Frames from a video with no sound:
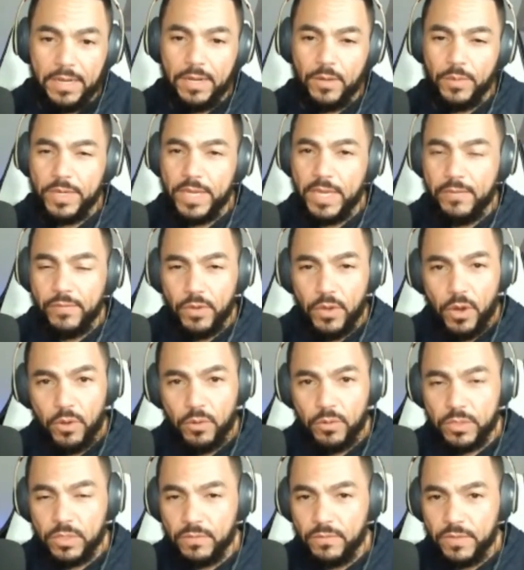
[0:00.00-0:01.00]
We gave you a
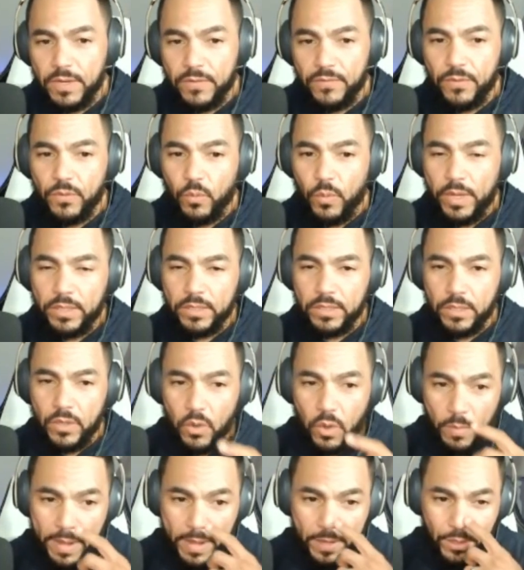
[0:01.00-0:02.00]
host of different ways to
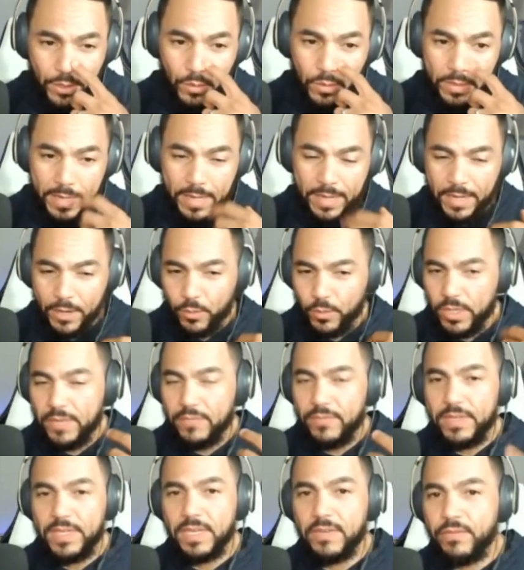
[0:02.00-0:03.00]
go about doing that, and we're
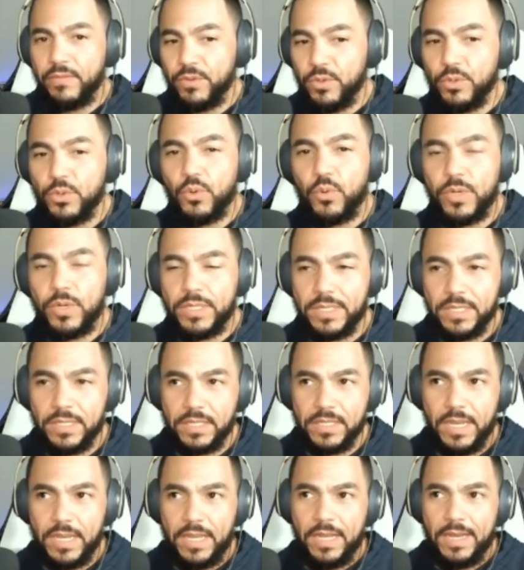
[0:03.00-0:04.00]
even giving you
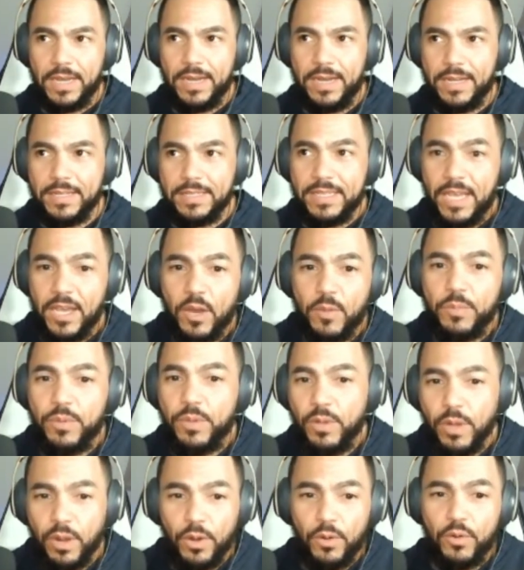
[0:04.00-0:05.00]
quizzes to help
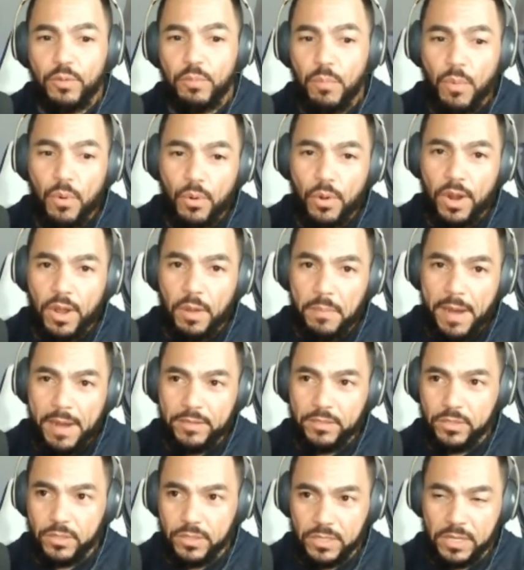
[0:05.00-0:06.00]
you learn more
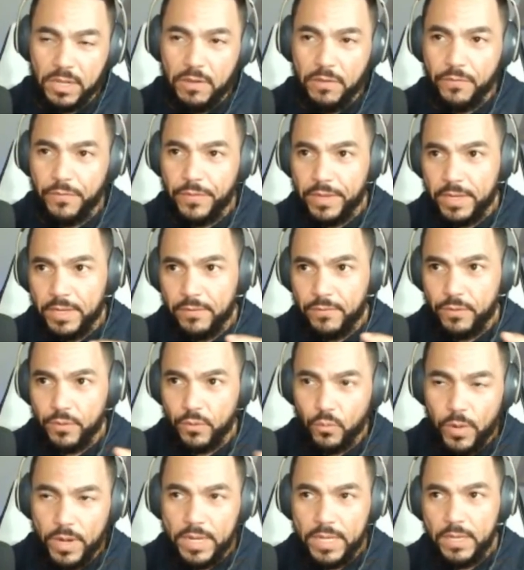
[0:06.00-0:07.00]
about yourself and, if
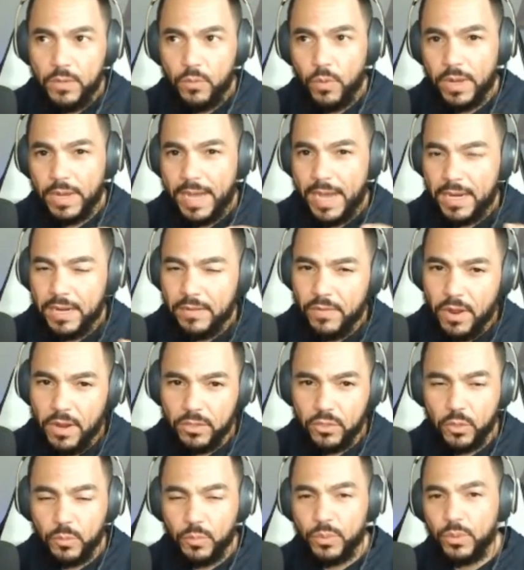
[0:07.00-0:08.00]
you're ready, what kind of
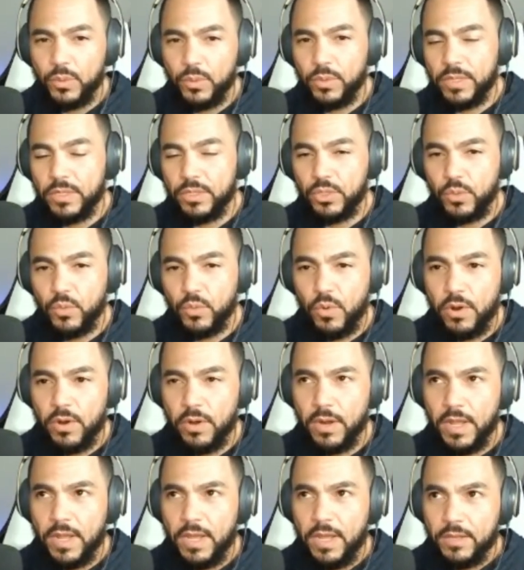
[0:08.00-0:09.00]
entrepreneur that you
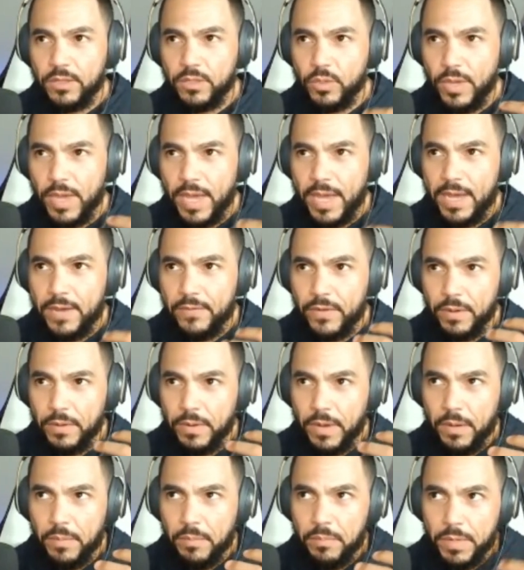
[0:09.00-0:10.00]
are, so you have
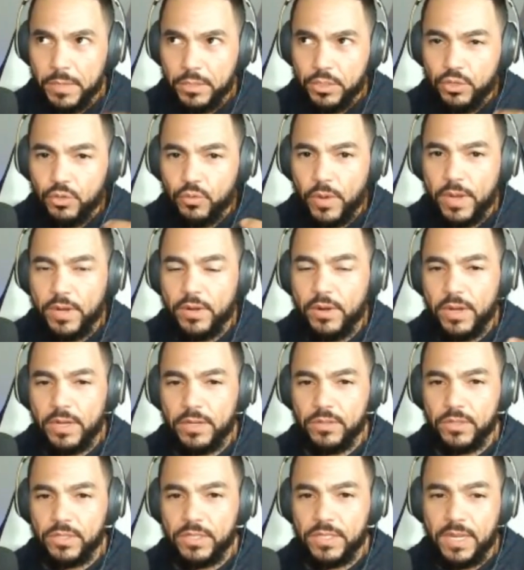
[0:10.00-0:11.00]
a much greater
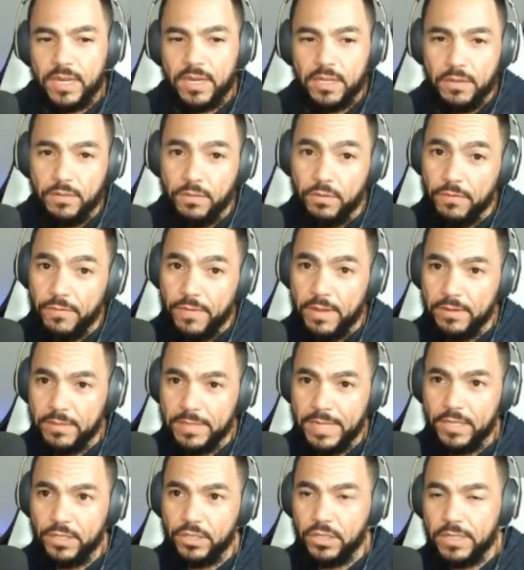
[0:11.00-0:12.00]
understanding of your
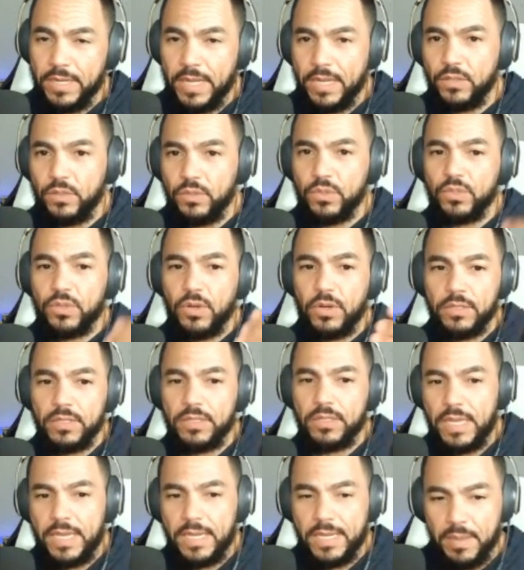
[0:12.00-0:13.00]
foundation as you start to
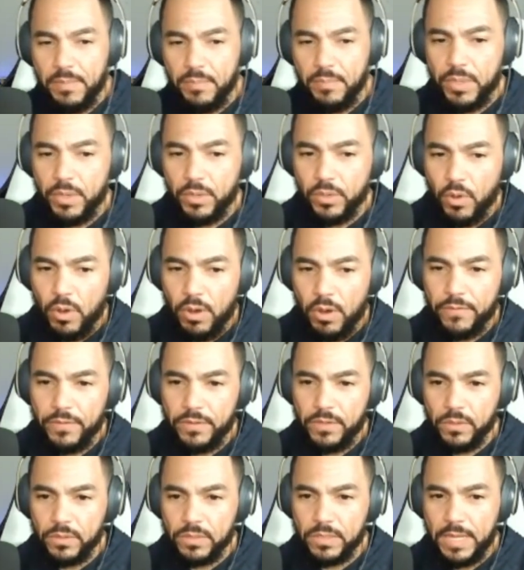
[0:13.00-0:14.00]
take and build off of
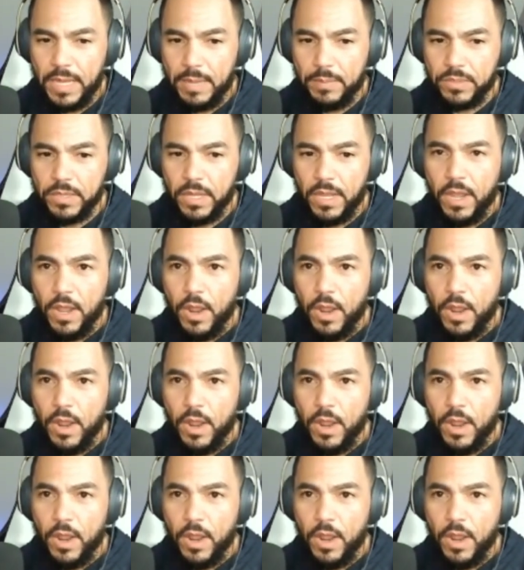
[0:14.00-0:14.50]
those steps.